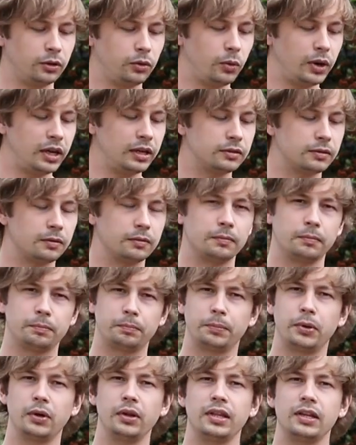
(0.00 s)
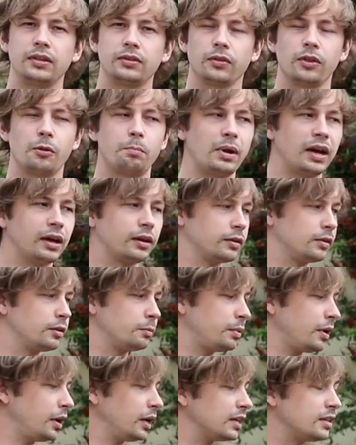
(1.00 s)
always put this on the back of the
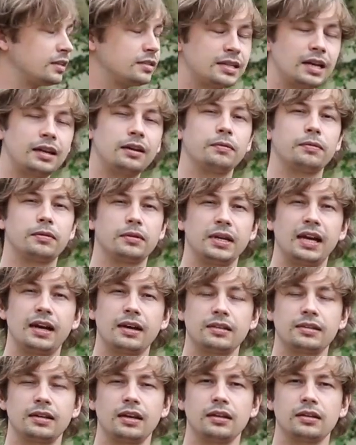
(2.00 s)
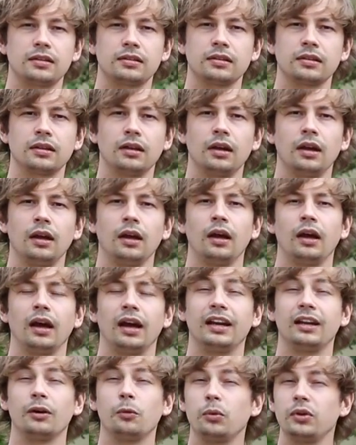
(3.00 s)
bike instead of the SS,
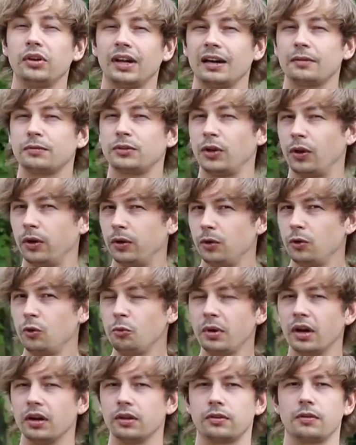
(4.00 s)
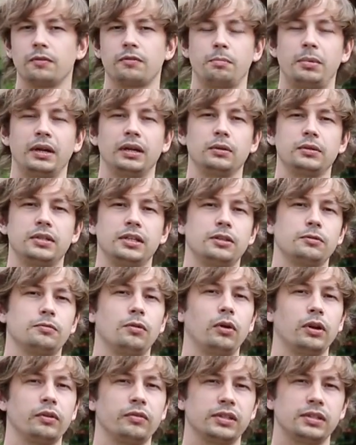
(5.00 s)
and I wouldn't have too much of a penalty to
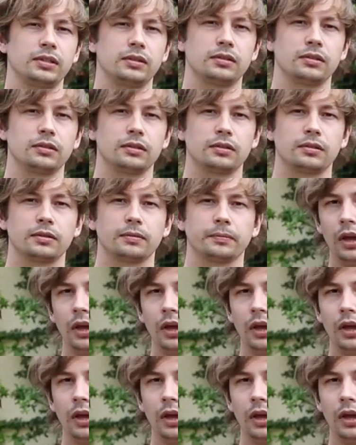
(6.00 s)
rolling resistance.